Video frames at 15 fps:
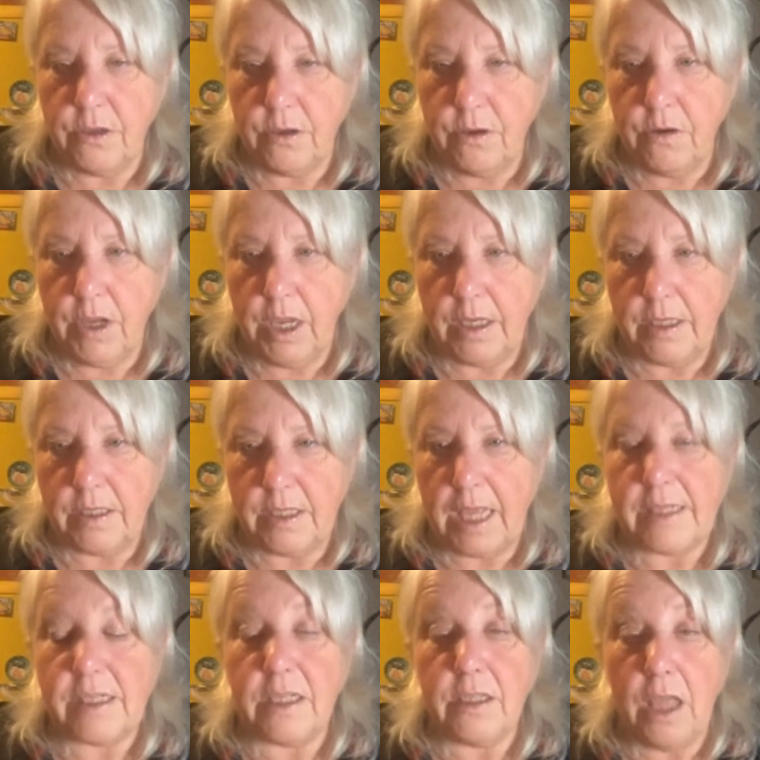Okay, so
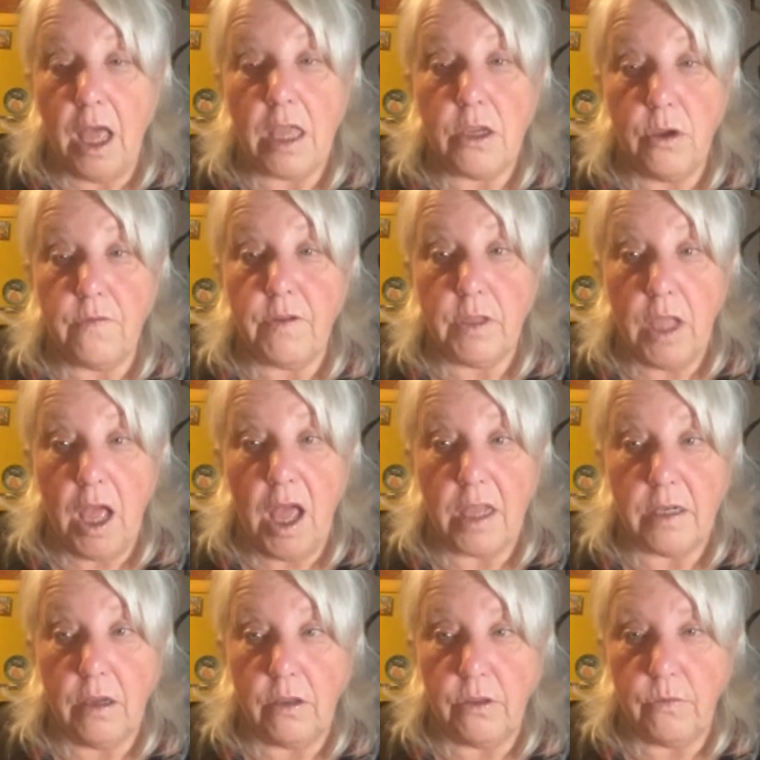that's a lot. You have a lot
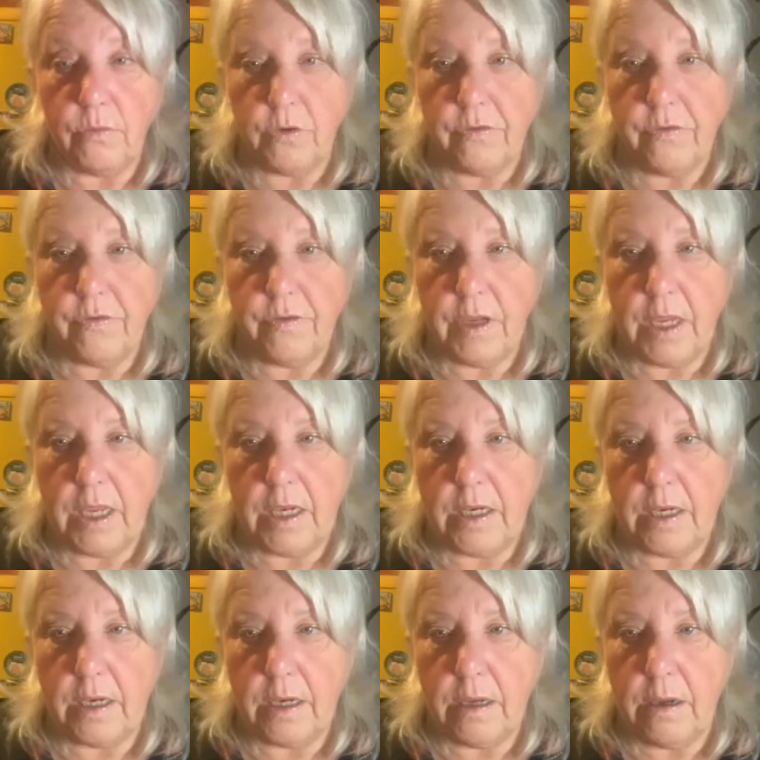on the roof.
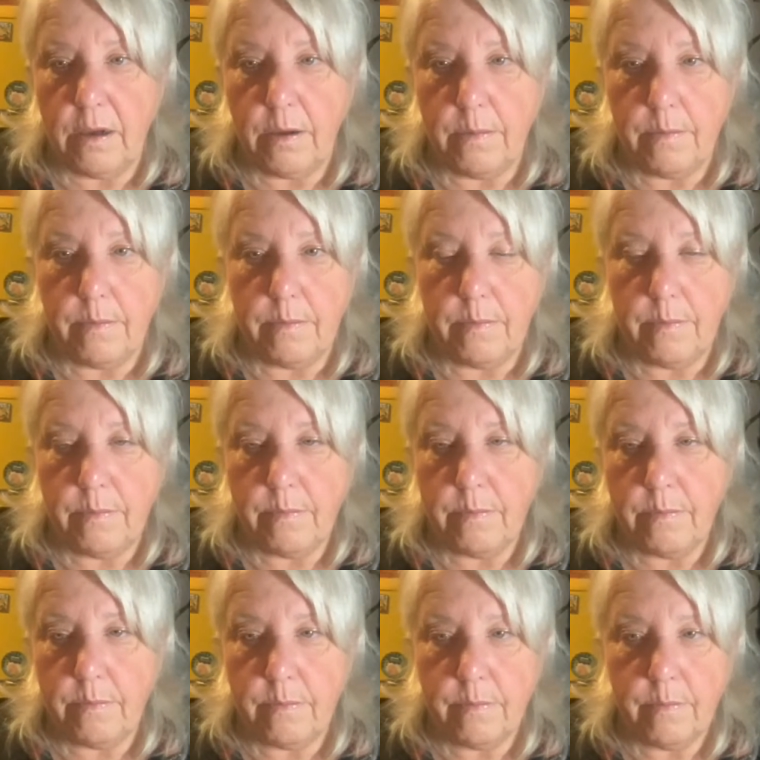And
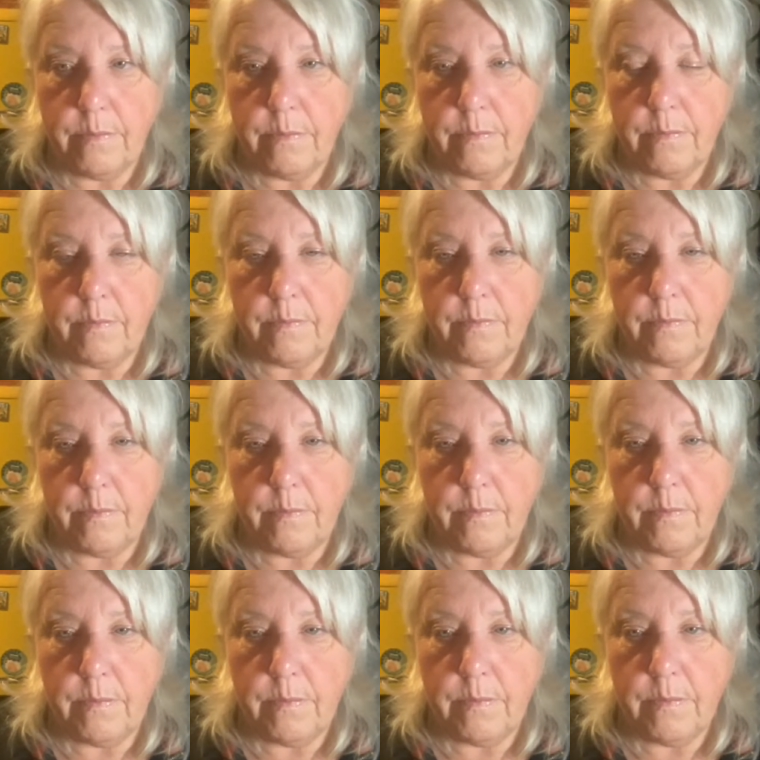
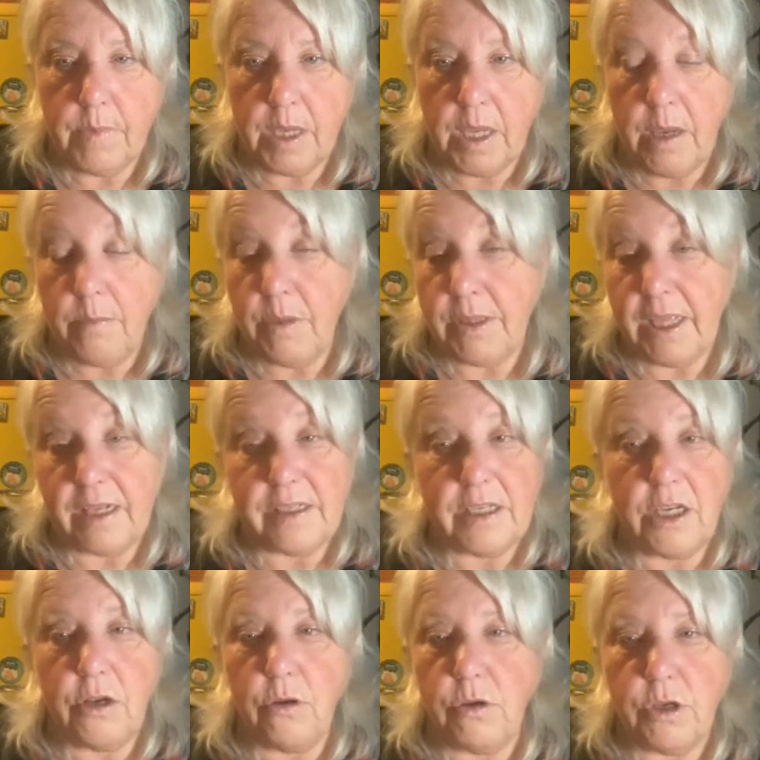but that's,
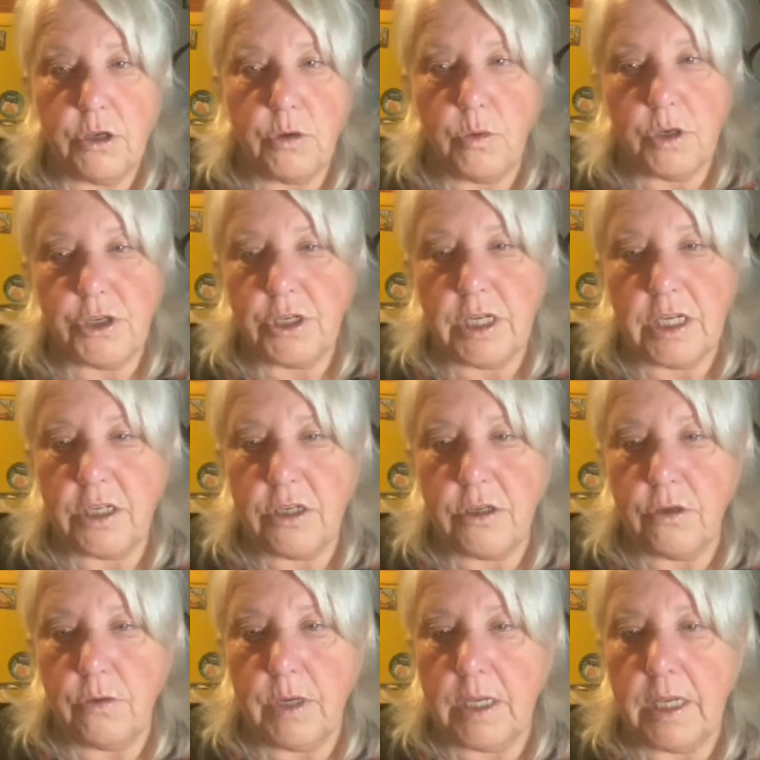you know, you do what you need to
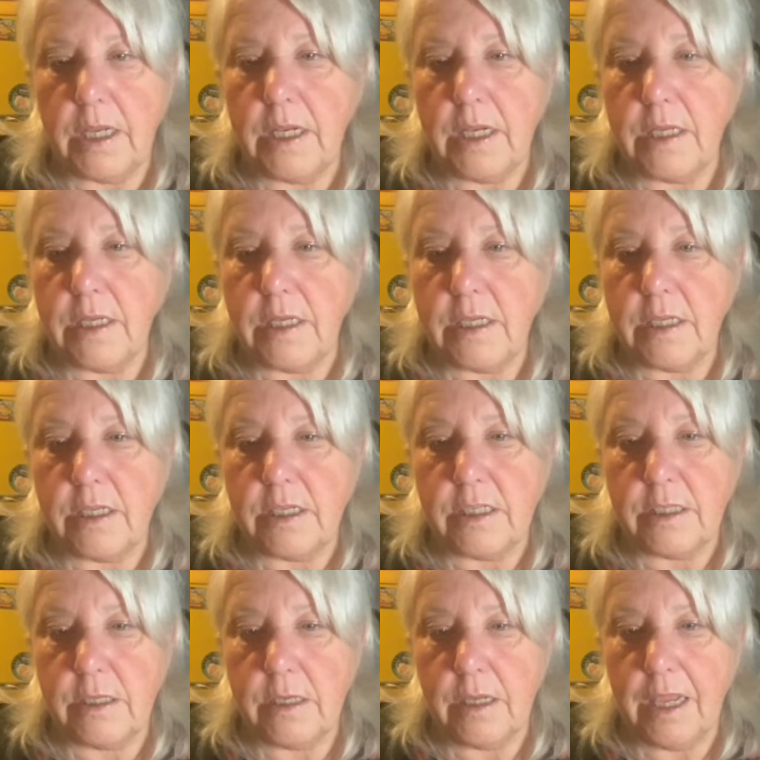do. And then
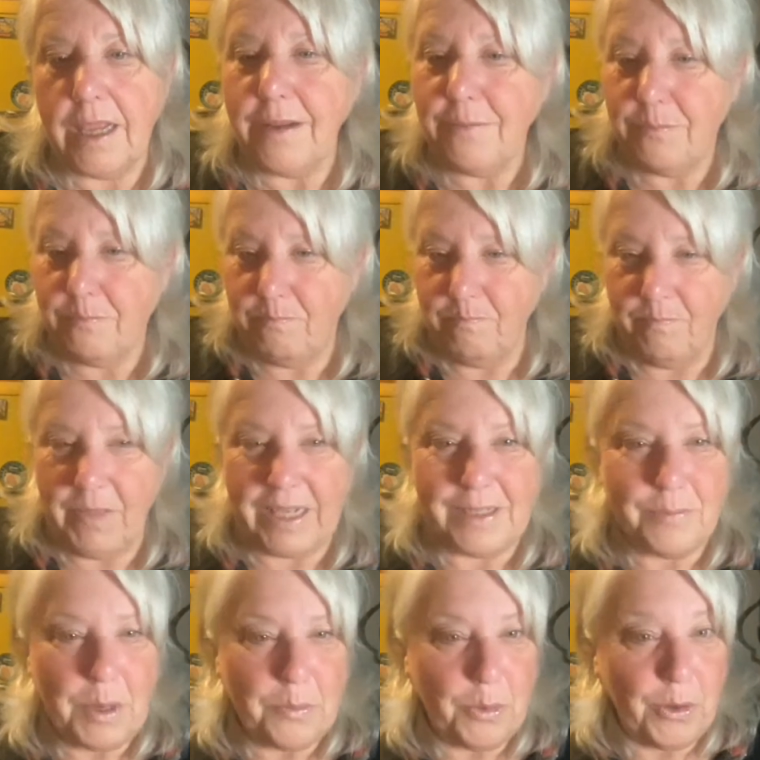Eddie, that's
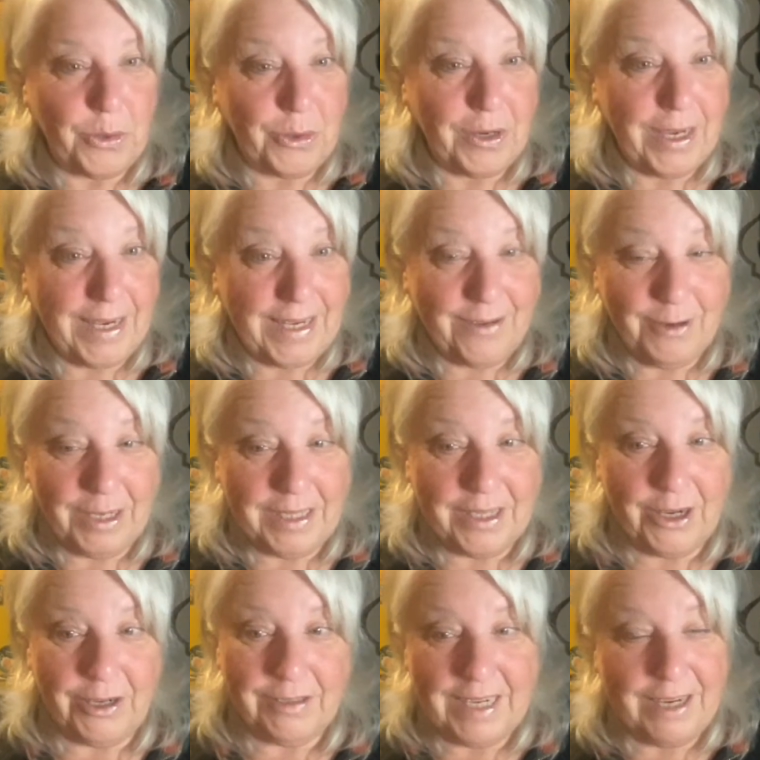my brother Eddie right
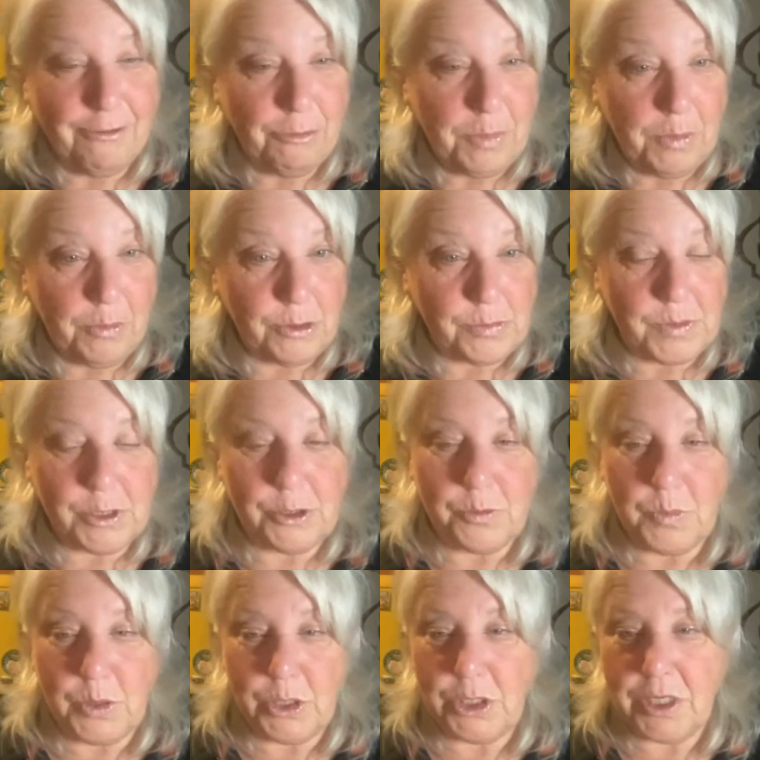there. He remembers Mr.
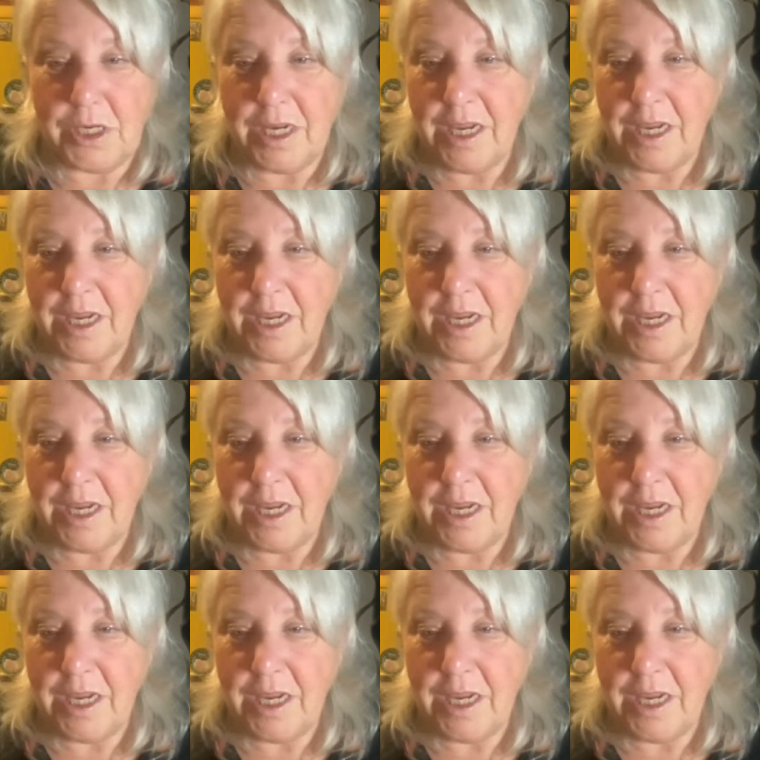Butch.